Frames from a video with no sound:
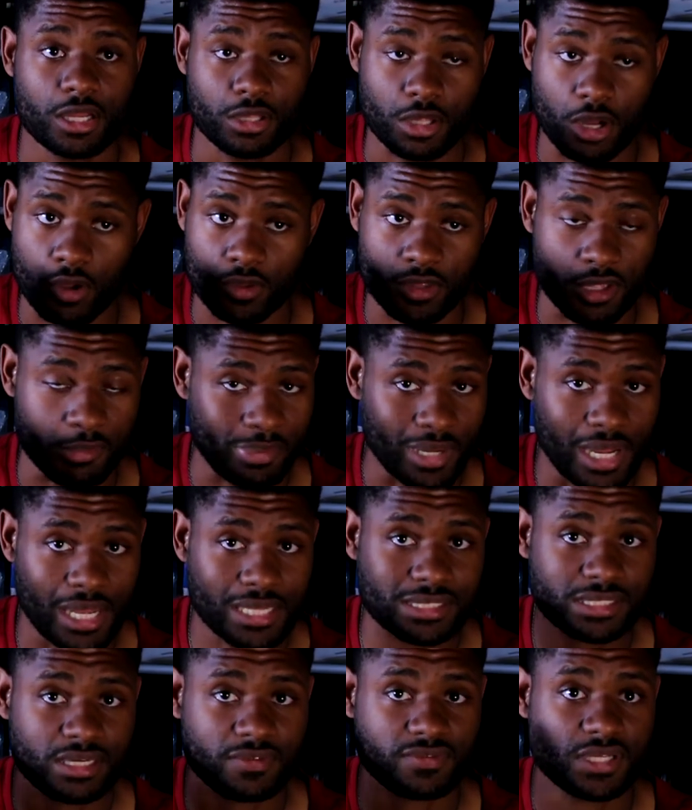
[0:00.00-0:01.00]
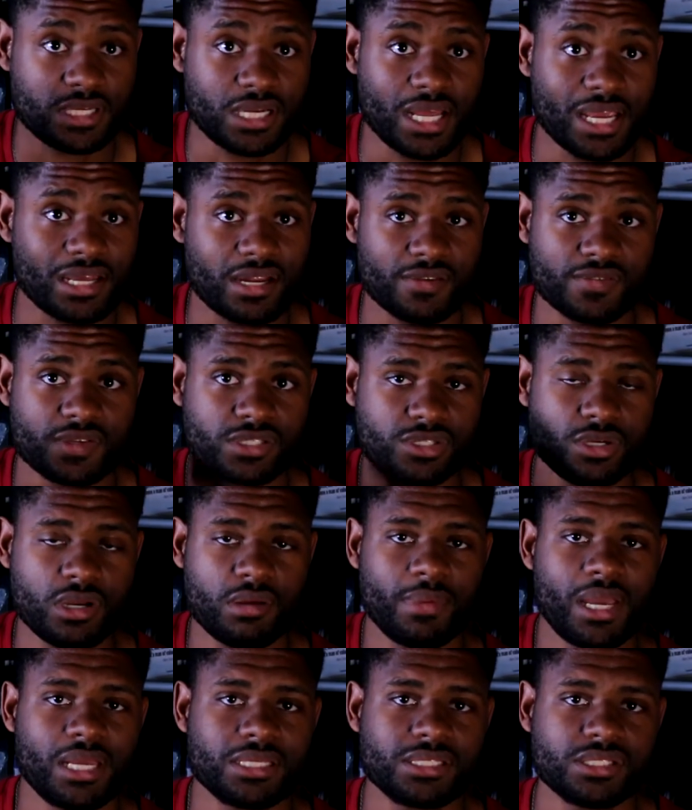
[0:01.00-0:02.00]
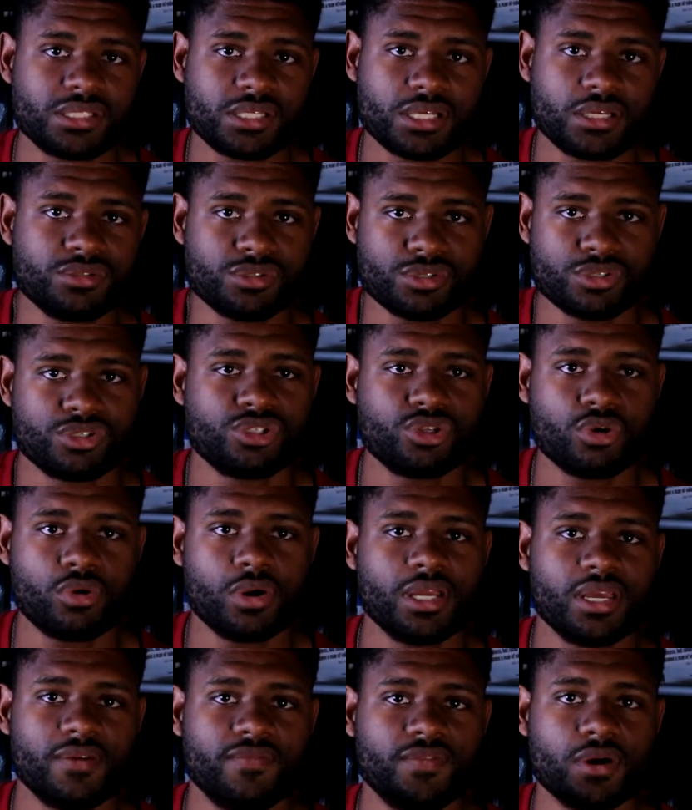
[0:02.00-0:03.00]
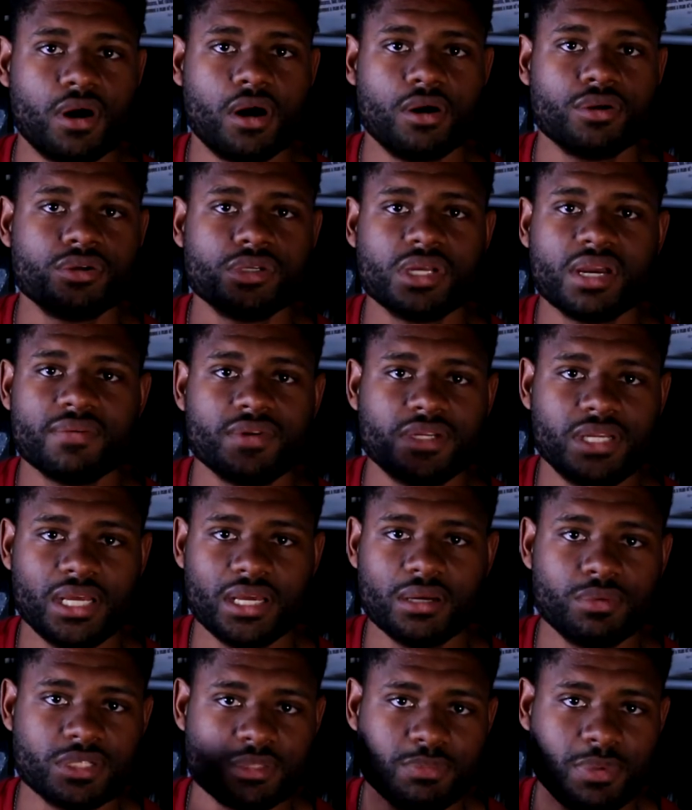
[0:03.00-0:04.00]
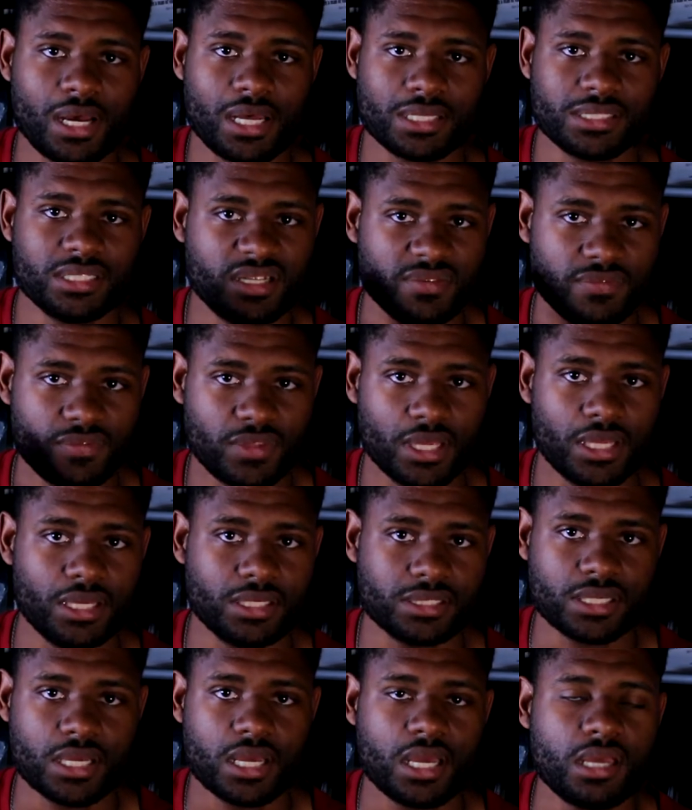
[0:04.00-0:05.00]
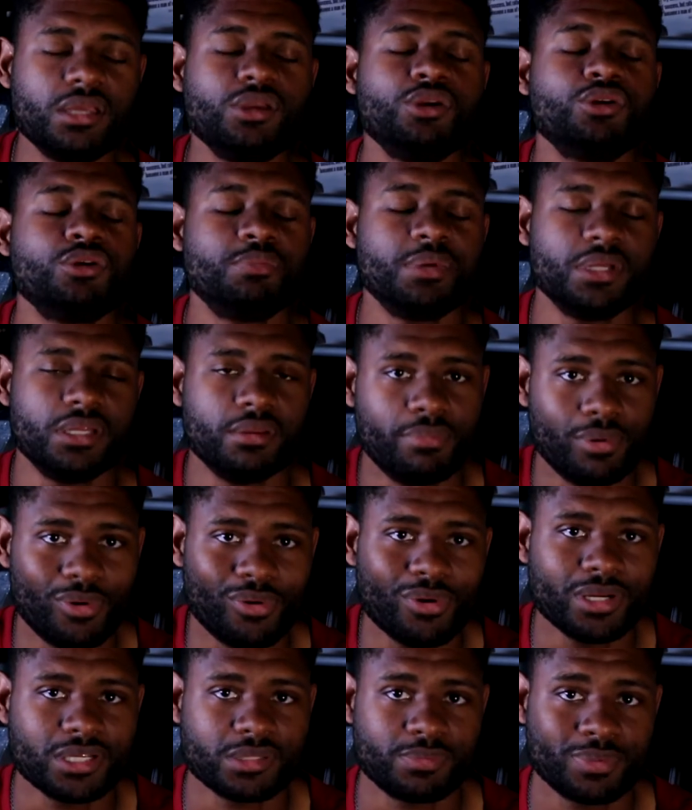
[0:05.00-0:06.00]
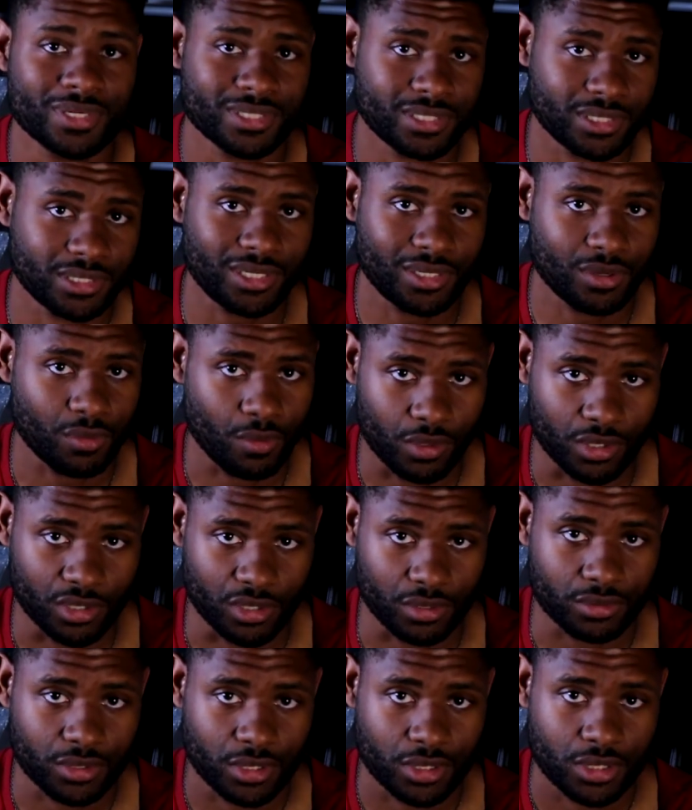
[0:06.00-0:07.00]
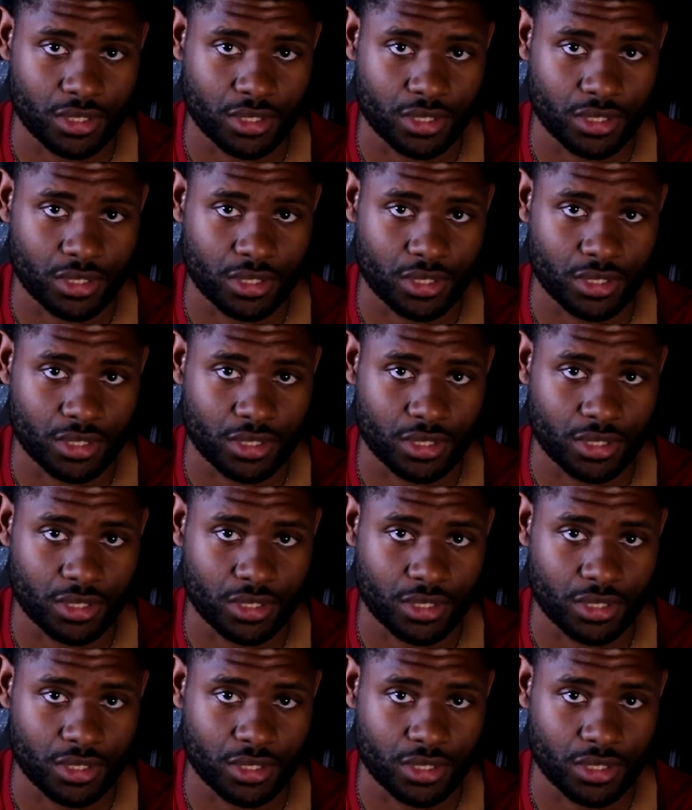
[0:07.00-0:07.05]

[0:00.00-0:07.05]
All the positives and negatives. Could you imagine telling your story if all you ever did was positive things? And you'd be the boringest person in the world.